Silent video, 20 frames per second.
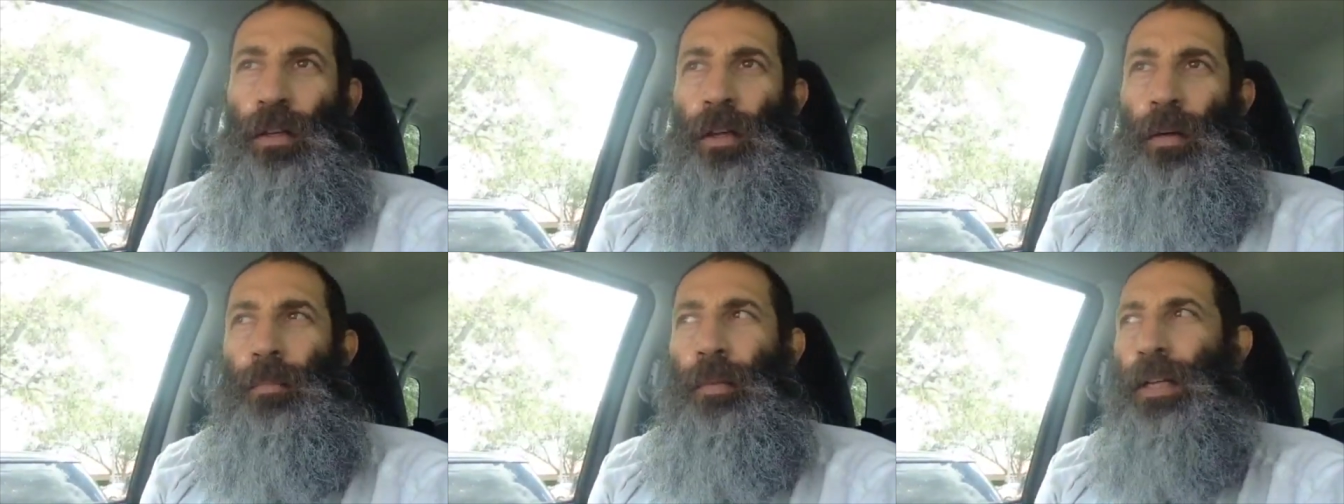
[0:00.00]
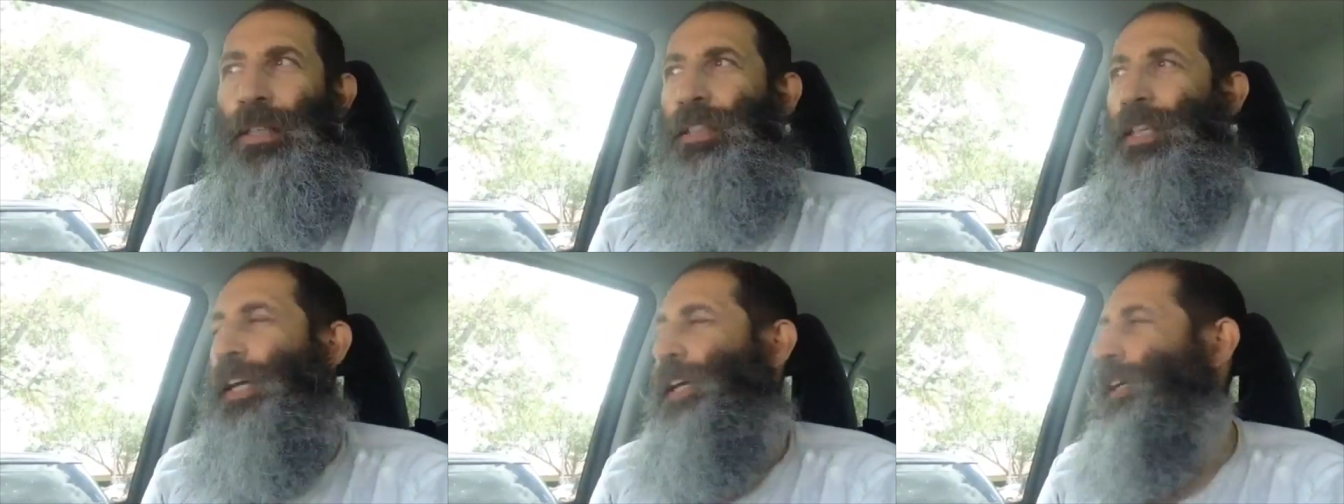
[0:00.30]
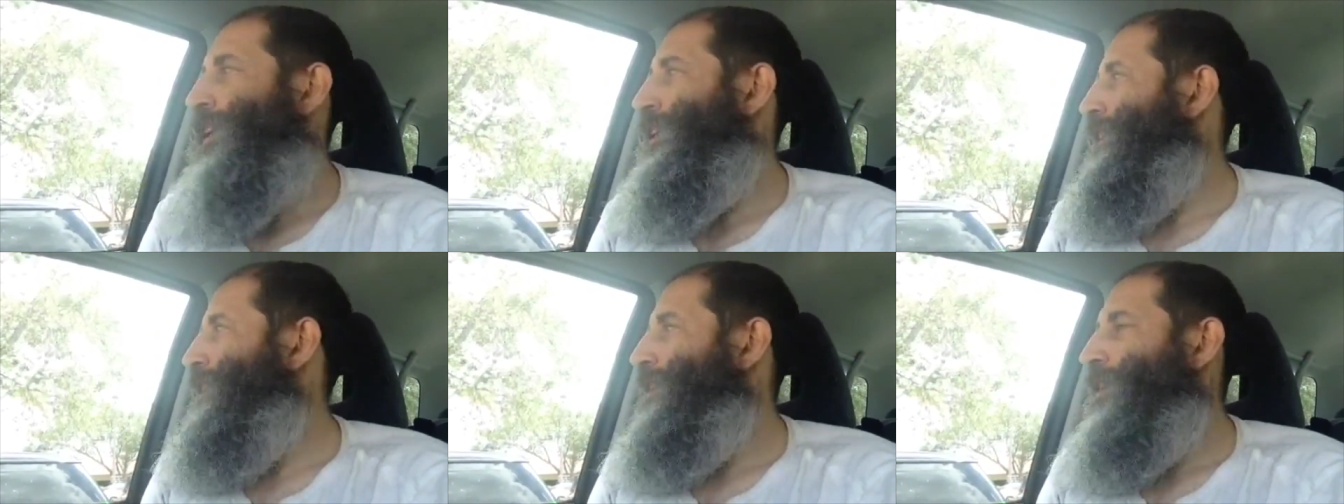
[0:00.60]
I'm not
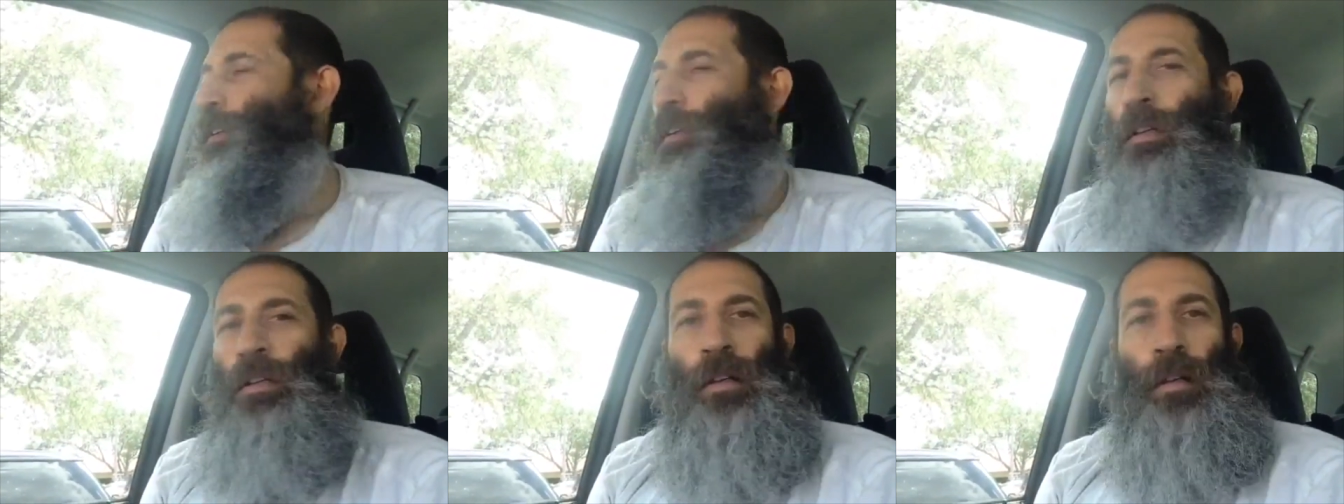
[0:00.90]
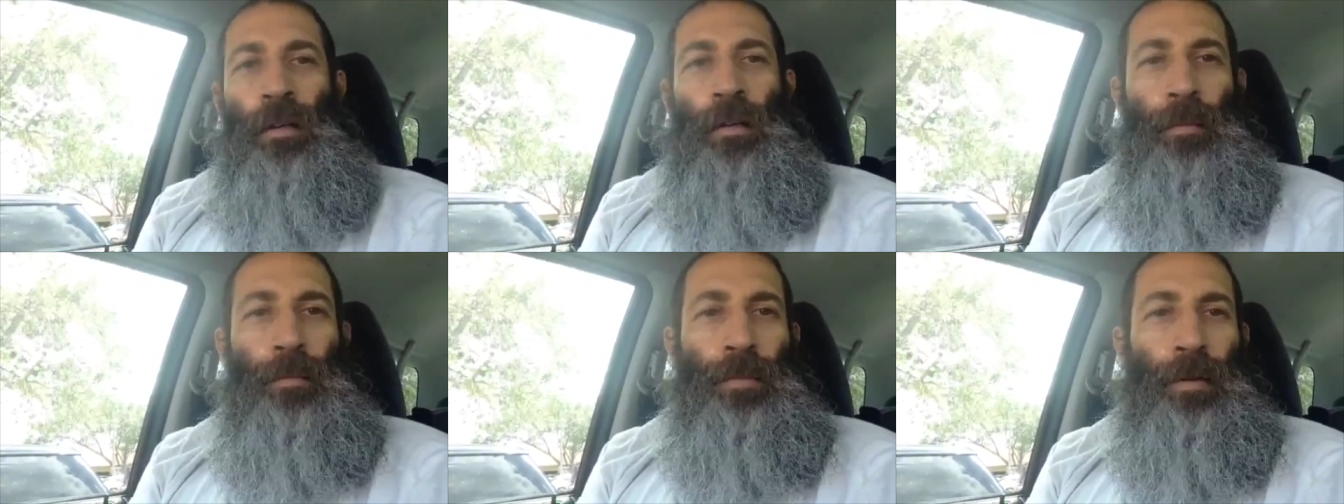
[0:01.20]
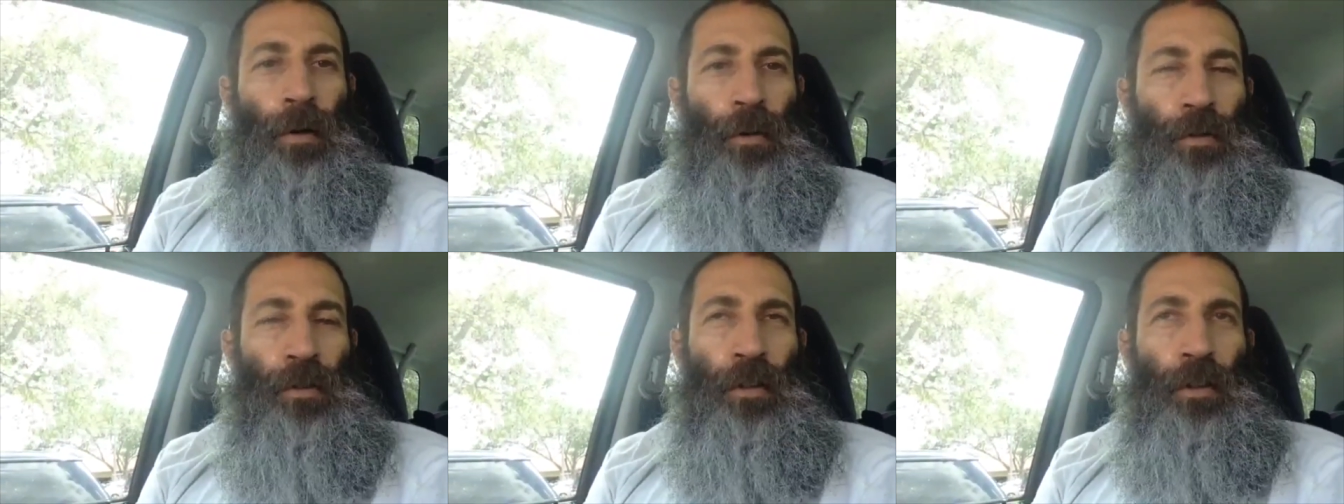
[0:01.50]
taking
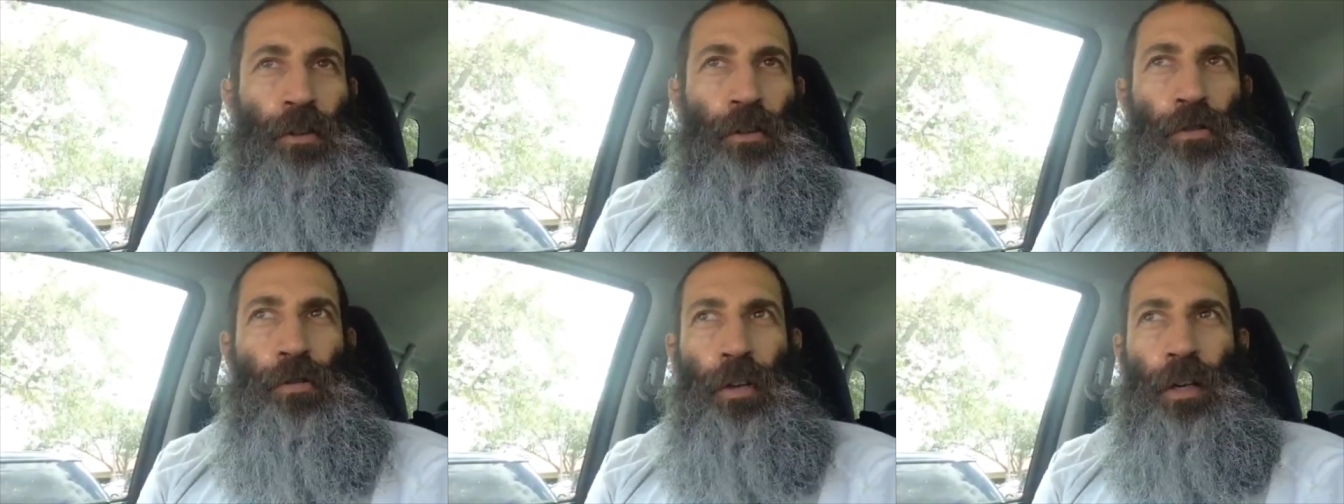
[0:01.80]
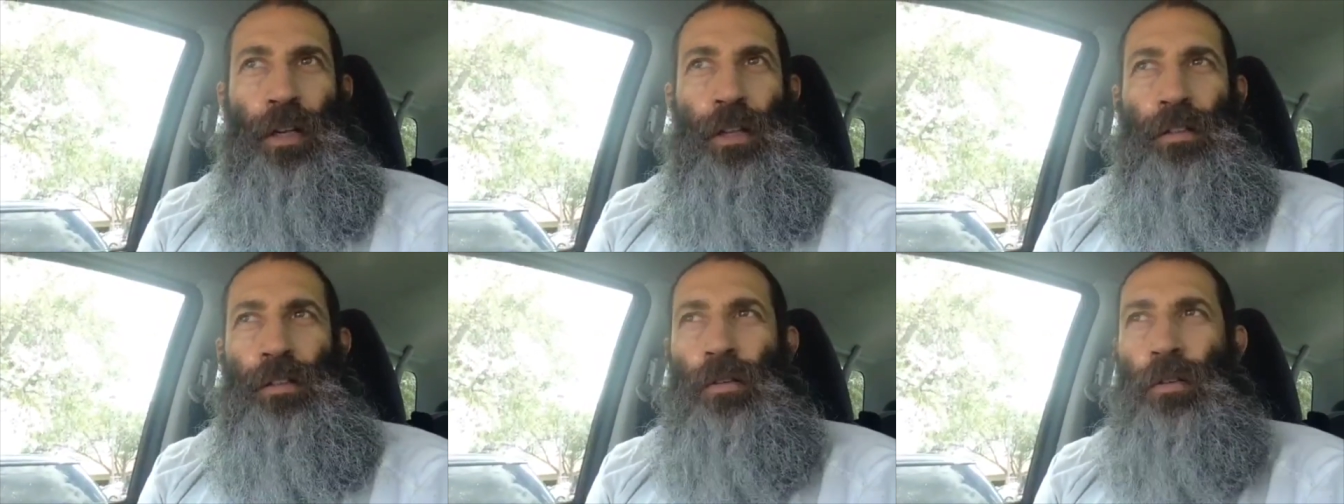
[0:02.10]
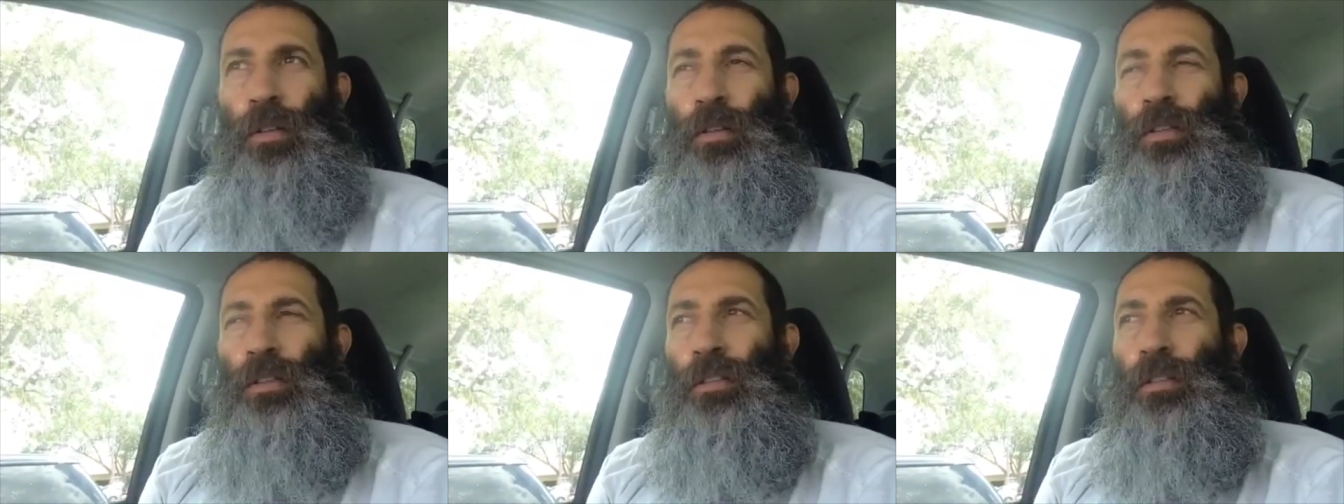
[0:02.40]
protein drinks and
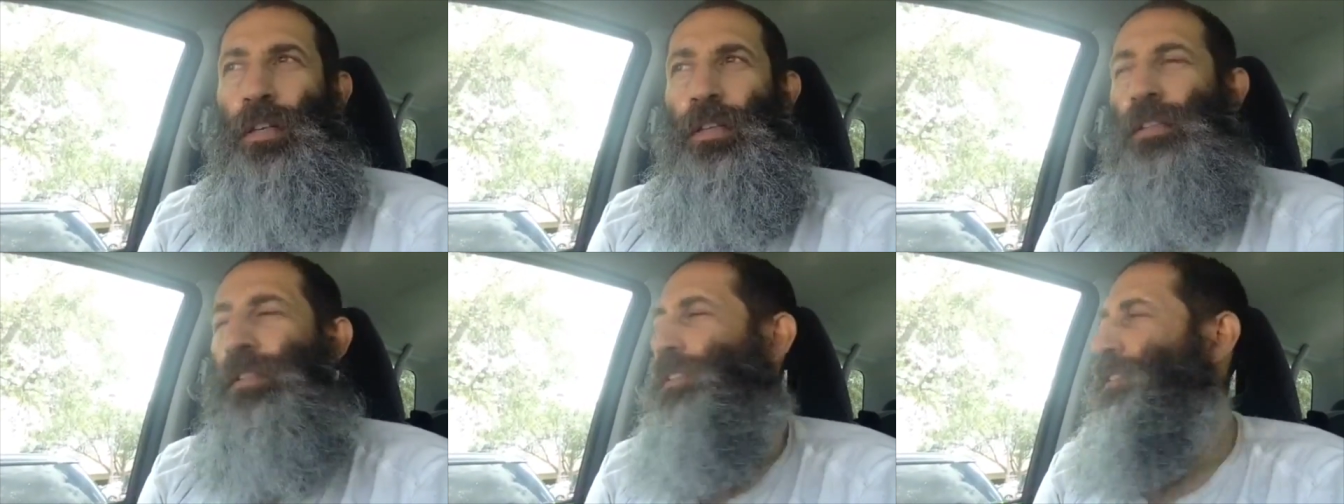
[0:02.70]
all this other